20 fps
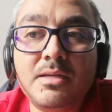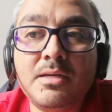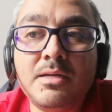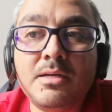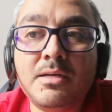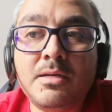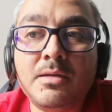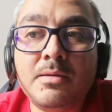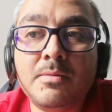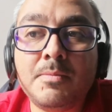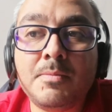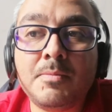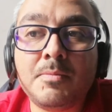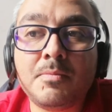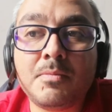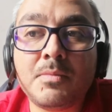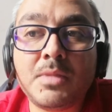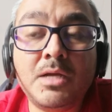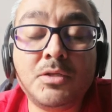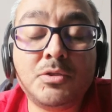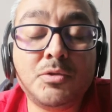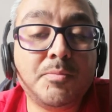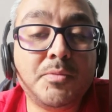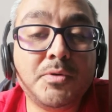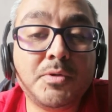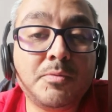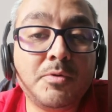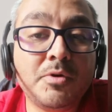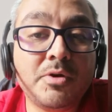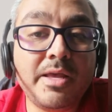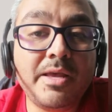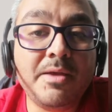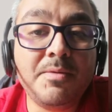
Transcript: I suppose for